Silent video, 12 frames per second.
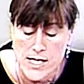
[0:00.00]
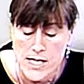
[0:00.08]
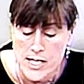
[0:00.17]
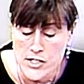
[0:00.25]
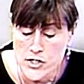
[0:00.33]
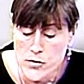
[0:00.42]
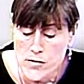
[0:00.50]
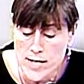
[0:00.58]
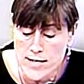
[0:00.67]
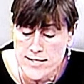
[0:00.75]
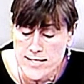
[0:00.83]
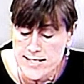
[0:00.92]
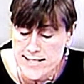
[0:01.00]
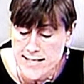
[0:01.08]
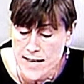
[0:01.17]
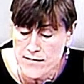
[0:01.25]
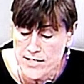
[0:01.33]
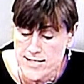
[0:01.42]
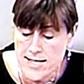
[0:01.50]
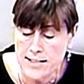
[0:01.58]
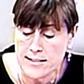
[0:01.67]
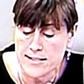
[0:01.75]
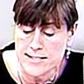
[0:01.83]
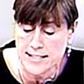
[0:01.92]
In 2007,
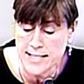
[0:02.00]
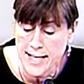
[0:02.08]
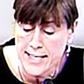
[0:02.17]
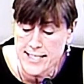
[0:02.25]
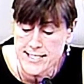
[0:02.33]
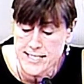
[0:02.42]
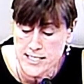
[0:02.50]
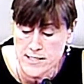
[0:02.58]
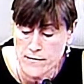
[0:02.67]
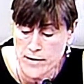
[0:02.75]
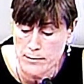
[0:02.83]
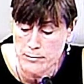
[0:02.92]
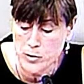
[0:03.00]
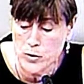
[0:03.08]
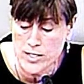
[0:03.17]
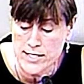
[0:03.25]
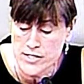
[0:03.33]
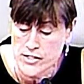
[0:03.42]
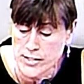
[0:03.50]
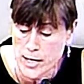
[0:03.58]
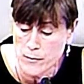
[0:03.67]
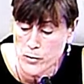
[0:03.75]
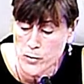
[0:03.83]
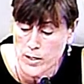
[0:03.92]
cyclists again identified Bloor as their
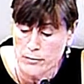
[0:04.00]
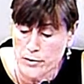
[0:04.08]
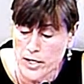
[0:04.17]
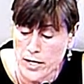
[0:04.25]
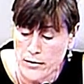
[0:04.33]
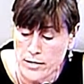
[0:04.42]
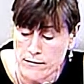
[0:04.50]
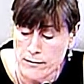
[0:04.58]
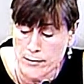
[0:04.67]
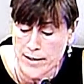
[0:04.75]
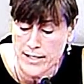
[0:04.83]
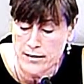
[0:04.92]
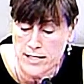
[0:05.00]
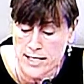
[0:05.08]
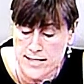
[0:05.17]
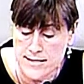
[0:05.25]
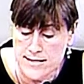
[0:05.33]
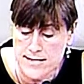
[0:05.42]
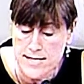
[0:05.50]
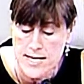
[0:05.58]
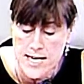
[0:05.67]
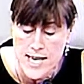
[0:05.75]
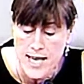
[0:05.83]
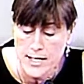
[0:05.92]
#1 priority for bike lanes.
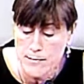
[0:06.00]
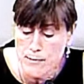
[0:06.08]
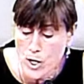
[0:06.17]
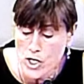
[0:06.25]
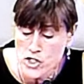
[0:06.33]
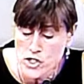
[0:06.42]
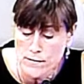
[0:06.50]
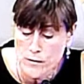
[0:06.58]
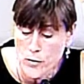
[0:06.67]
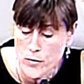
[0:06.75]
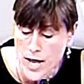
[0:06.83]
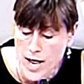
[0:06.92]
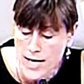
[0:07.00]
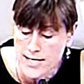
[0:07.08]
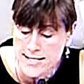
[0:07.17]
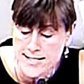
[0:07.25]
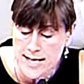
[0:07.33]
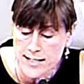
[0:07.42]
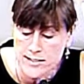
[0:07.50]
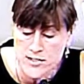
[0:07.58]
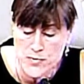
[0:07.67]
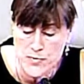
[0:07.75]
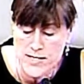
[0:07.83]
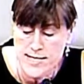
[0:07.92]
And in March of 2009,
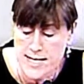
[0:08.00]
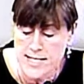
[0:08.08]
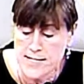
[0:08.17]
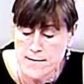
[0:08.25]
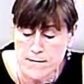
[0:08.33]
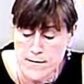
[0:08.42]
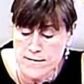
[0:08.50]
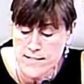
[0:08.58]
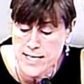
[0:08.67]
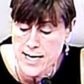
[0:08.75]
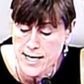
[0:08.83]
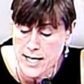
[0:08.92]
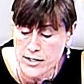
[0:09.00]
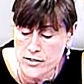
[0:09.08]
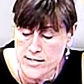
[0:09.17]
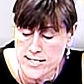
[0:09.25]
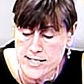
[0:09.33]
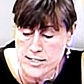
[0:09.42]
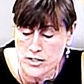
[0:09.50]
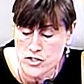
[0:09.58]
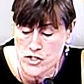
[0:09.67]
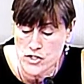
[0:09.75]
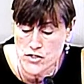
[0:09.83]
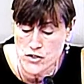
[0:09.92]
cyclists presented 5,800
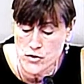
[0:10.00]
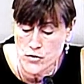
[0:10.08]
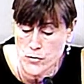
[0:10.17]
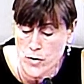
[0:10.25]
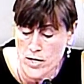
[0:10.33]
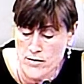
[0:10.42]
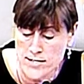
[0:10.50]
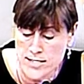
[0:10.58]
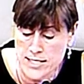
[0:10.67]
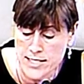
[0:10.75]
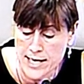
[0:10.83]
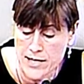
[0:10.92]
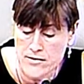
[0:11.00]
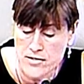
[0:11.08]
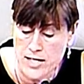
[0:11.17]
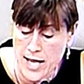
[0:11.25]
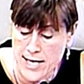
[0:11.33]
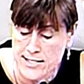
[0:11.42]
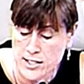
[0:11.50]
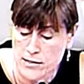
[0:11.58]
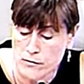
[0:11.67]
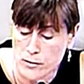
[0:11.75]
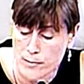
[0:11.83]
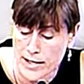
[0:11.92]
signatures to Toronto City Council asking
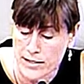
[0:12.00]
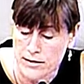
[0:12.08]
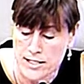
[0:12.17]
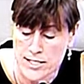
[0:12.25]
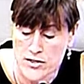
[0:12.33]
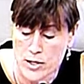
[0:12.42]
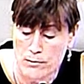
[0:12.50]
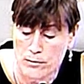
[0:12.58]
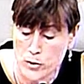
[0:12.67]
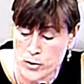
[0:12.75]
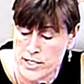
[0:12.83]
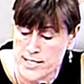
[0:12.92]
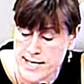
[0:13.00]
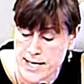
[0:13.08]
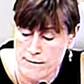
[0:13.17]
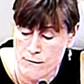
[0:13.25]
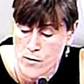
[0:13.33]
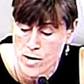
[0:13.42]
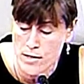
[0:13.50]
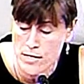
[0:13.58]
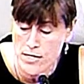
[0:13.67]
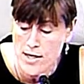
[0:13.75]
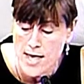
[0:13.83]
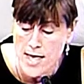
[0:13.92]
for bike lanes on Bloor and
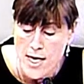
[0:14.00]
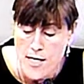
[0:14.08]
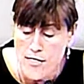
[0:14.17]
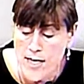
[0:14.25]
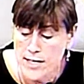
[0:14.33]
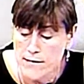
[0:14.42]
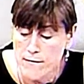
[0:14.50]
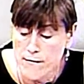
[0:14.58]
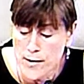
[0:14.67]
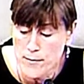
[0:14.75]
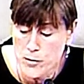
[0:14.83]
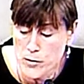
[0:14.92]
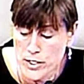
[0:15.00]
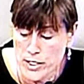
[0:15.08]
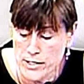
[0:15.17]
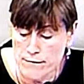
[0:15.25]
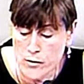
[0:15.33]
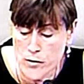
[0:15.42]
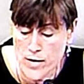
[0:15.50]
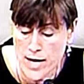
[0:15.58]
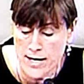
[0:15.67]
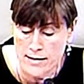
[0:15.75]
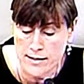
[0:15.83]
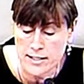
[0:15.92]
Danforth. Then in February of
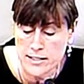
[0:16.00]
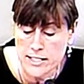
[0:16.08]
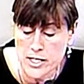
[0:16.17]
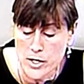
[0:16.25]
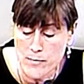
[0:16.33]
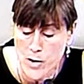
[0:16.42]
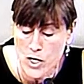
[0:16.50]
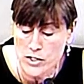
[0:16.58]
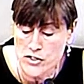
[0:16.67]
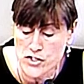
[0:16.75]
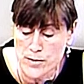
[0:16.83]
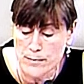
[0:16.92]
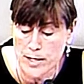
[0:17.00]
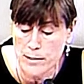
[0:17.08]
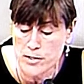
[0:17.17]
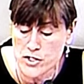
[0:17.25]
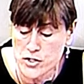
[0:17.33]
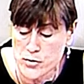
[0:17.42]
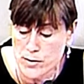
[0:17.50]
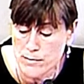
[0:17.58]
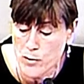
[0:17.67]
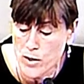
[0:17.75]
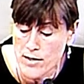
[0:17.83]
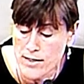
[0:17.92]
2009, the Clean Air Partnership published a
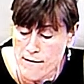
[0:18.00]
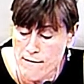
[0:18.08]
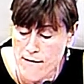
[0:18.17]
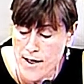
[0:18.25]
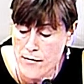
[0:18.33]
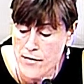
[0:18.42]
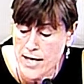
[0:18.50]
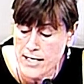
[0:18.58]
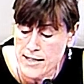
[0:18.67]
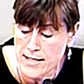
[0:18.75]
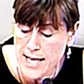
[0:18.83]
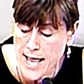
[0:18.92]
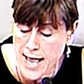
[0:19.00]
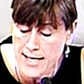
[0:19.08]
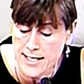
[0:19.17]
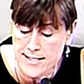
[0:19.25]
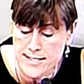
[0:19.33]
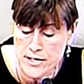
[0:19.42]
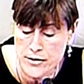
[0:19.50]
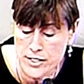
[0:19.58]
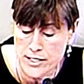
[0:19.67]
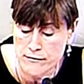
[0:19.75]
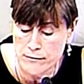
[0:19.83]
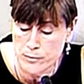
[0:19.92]
report that found that in the annex
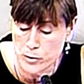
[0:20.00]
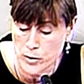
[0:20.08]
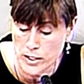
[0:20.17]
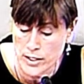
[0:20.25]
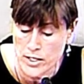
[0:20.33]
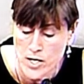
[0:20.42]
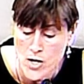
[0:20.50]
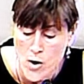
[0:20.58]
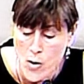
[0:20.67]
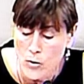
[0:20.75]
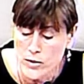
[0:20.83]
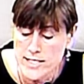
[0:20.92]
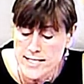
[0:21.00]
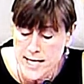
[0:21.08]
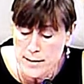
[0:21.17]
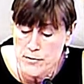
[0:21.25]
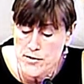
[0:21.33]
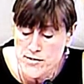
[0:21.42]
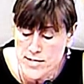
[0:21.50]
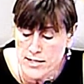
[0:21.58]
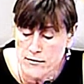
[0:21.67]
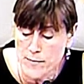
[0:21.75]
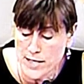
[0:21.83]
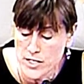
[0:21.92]
area of Bloor, only 10%
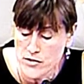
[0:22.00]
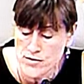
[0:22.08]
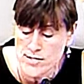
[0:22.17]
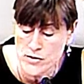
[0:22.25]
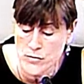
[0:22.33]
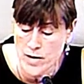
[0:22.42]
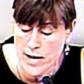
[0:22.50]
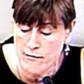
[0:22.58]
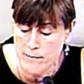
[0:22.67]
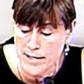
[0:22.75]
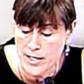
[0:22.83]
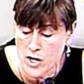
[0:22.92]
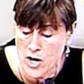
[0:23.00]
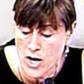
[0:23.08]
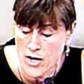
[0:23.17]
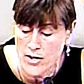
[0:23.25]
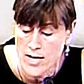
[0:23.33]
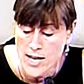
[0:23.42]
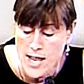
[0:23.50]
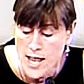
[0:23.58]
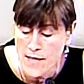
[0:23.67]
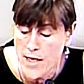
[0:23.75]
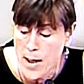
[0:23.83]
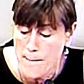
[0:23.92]
of patrons arrived by car,
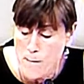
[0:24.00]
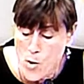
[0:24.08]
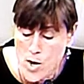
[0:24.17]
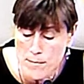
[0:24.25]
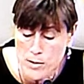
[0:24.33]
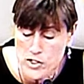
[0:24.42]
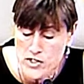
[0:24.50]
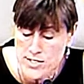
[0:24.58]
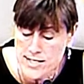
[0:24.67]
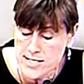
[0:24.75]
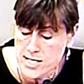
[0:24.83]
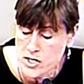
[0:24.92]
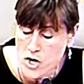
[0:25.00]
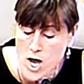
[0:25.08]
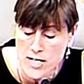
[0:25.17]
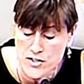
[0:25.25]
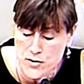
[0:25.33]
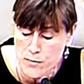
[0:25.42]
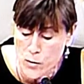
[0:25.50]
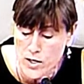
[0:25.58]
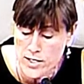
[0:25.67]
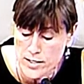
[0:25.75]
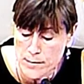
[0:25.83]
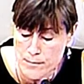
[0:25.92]
and that more merchants than not
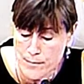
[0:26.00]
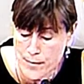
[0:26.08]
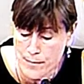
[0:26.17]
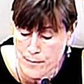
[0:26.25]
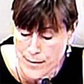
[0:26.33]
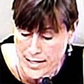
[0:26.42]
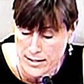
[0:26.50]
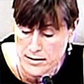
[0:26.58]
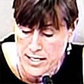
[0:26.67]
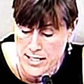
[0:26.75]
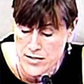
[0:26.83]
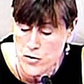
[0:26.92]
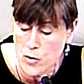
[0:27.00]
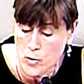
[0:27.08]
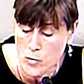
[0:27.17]
supported bike lanes or